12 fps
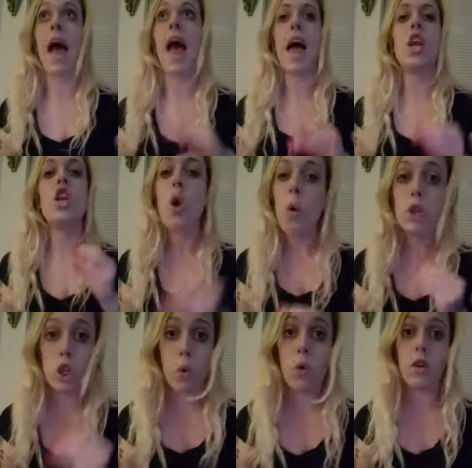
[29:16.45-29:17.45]
I had no
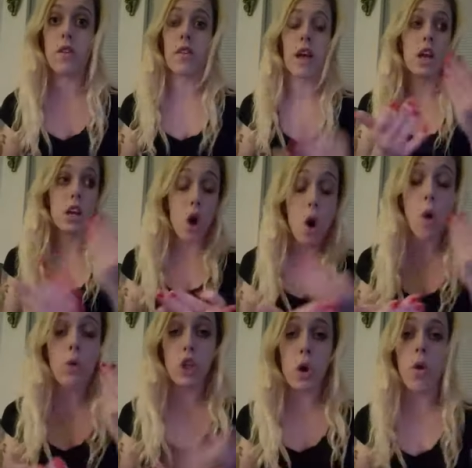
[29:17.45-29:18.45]
chores,
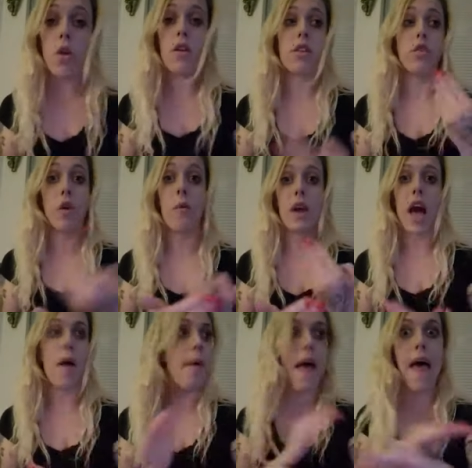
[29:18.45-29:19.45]
no chores growing
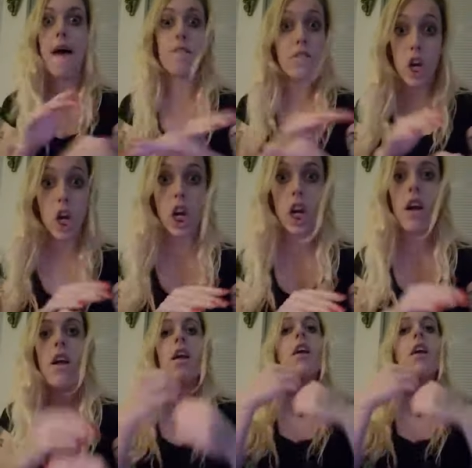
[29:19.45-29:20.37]
up ever,